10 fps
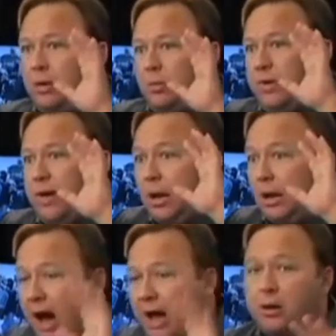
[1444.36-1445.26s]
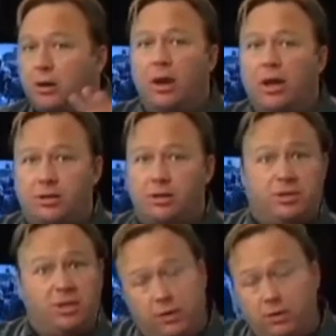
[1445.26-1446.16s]
We've got a lot of new
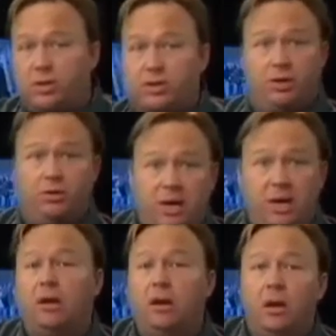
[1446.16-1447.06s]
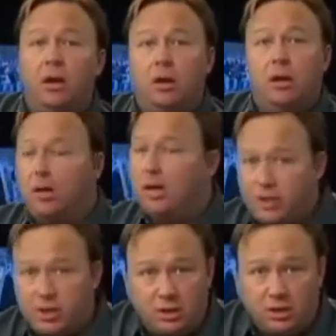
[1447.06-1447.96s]
listeners, and if you just tuned in,
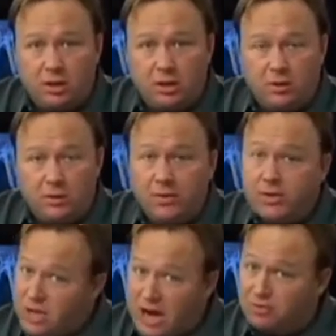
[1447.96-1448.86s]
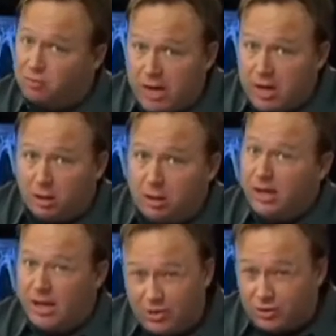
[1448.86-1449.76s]
listen, this stuff's real.
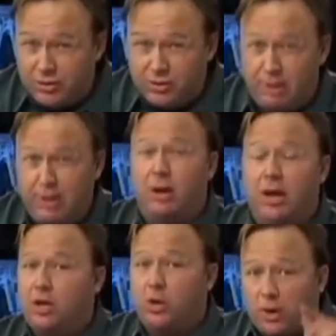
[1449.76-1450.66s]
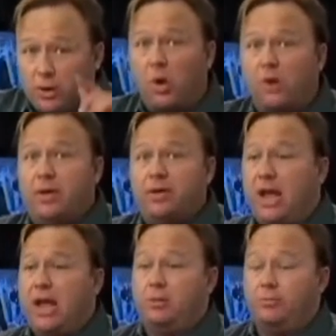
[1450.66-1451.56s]
History's real, and you ignore
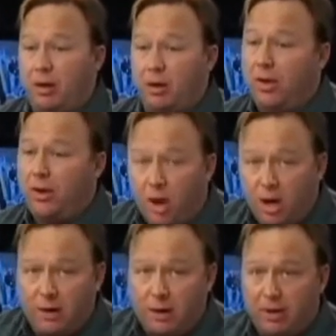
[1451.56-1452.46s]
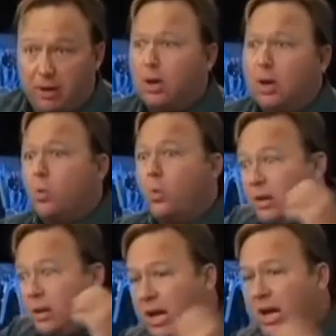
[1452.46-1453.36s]
this at your peril and all of our peril.
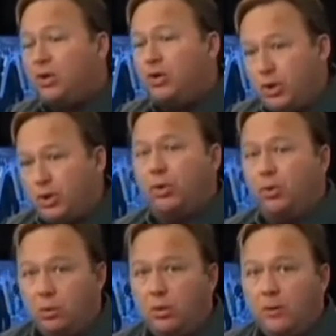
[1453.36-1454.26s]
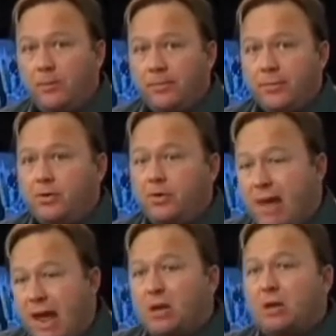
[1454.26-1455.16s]
We need you to
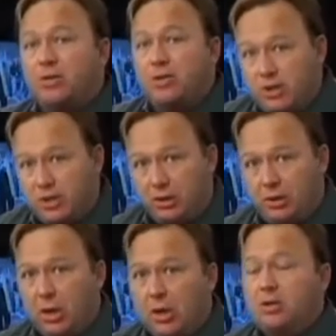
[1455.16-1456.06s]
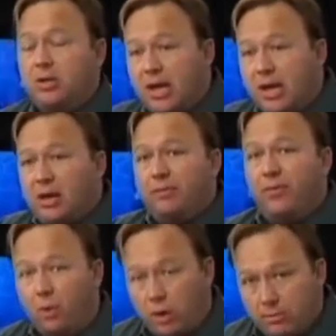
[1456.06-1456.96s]
make a decision, to get
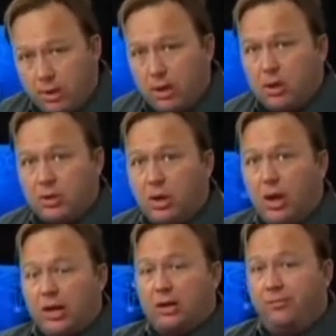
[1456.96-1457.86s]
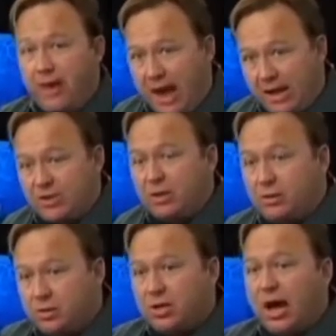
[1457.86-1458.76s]
informed, to look at the facts, and
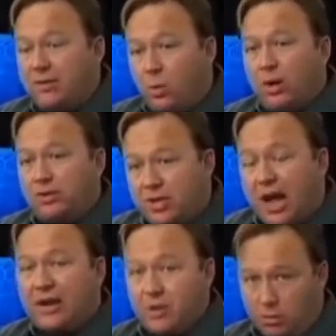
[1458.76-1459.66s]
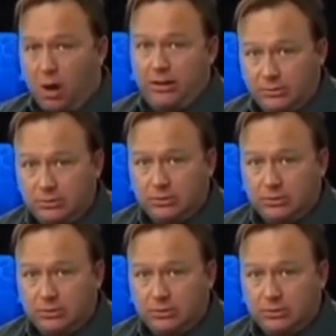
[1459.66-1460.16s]
to decide what side you're on.